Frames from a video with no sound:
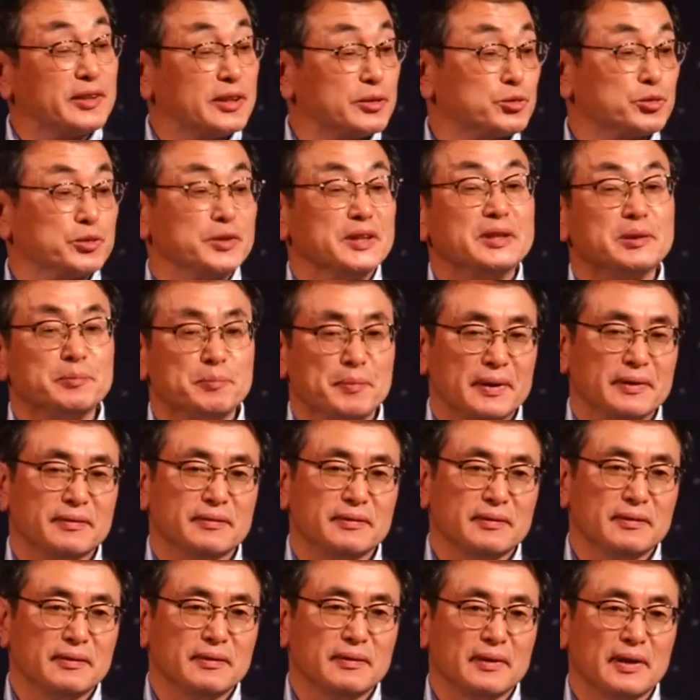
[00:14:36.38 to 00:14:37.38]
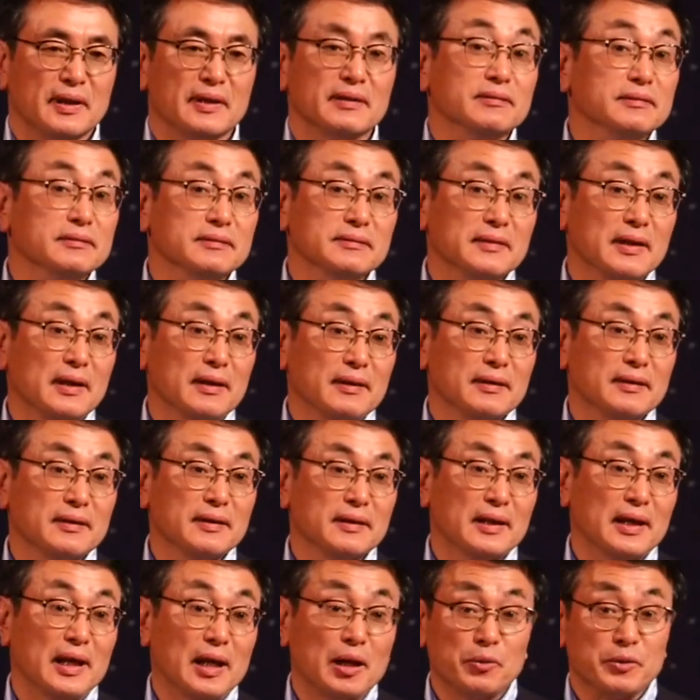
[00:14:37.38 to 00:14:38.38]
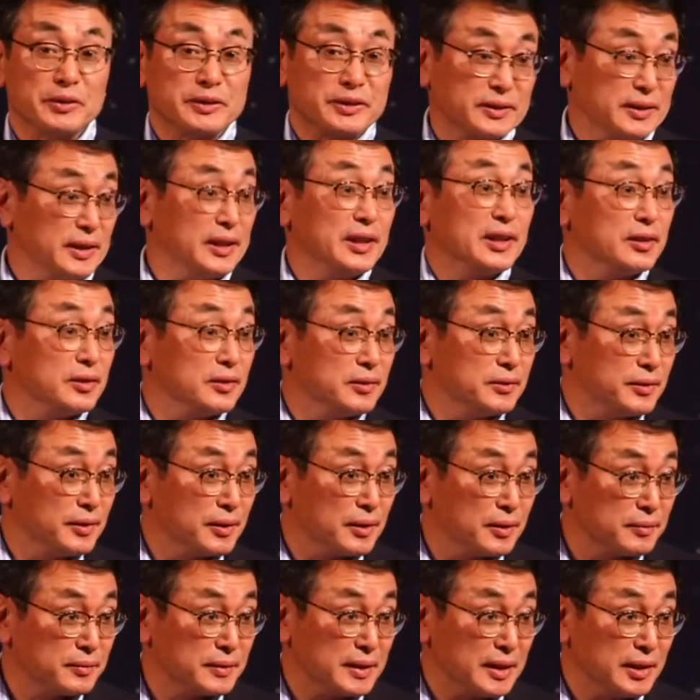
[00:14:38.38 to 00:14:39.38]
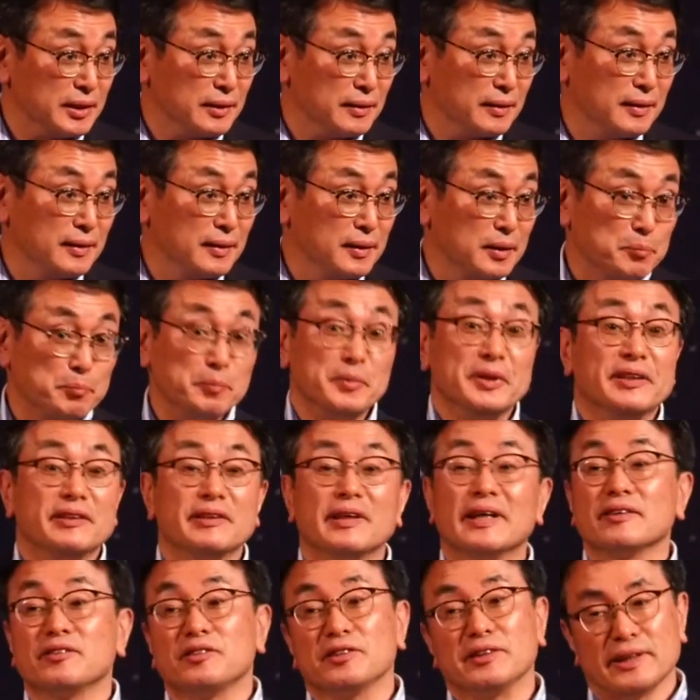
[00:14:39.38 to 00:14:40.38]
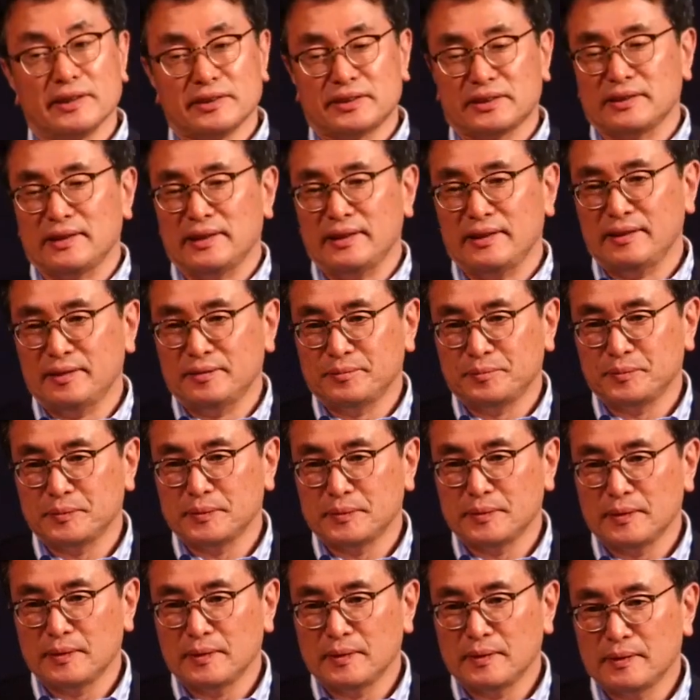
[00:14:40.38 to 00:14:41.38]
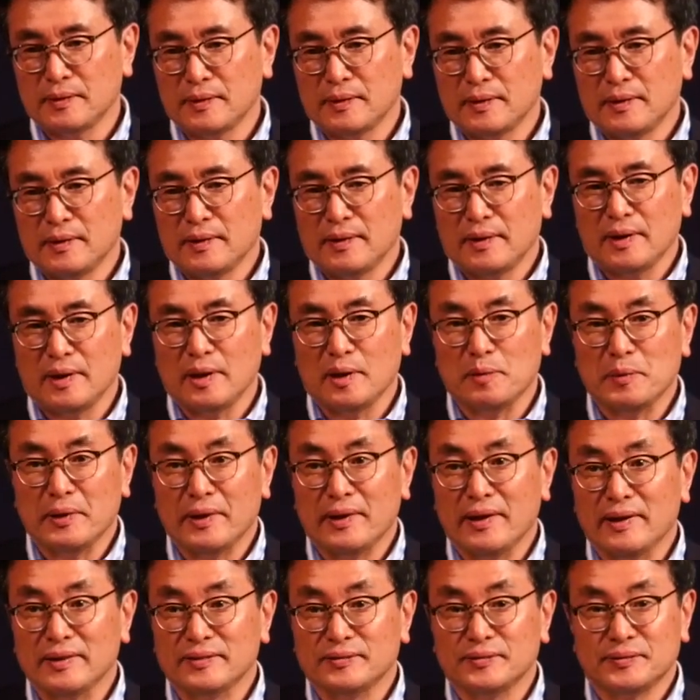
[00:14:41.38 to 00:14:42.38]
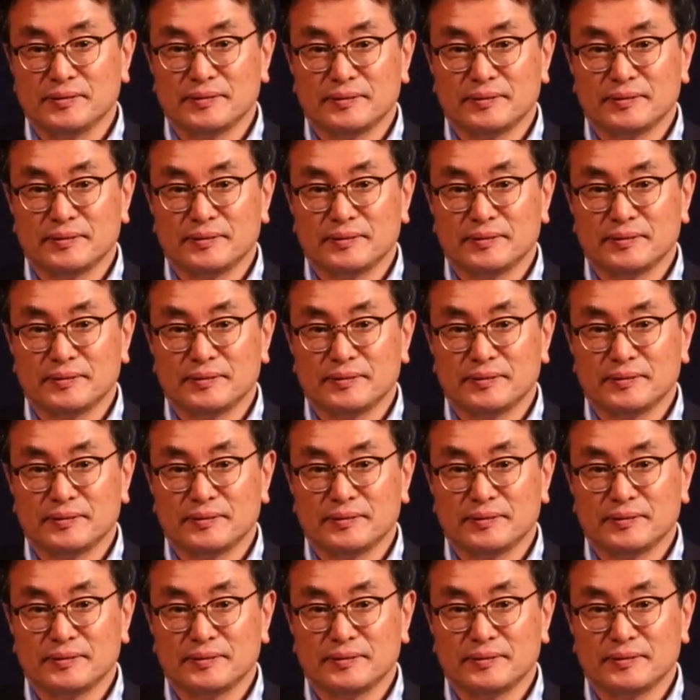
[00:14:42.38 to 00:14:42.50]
the treatment and I was healed eh, miraculously. Amen.